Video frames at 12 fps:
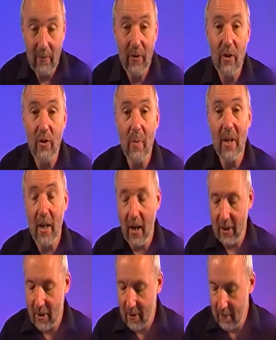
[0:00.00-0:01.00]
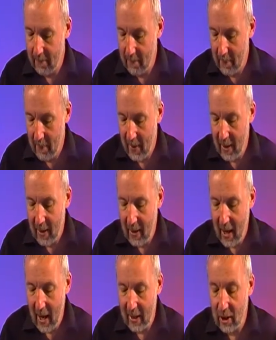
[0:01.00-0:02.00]
Fear of the Midianites,
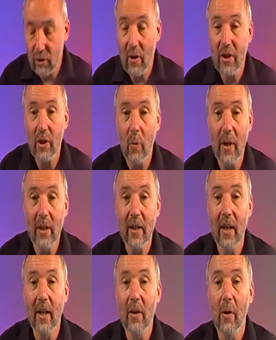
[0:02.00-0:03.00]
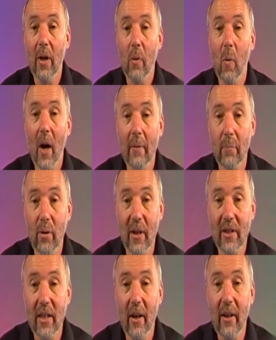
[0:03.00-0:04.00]
and he's threshing wheat in a wine
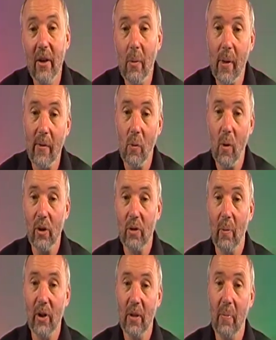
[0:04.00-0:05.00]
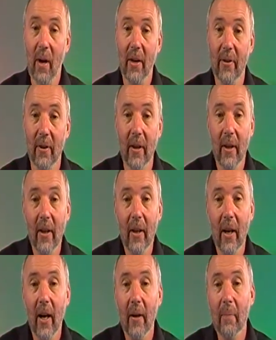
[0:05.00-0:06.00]
press. Now I don't know whether you've watched Monty Python.
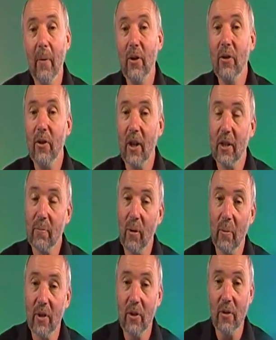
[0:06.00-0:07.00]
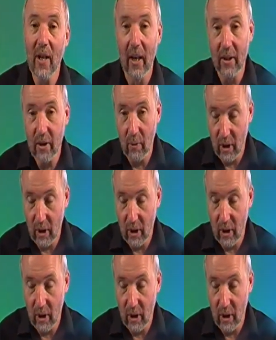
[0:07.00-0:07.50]
Most of you guys are probably too young to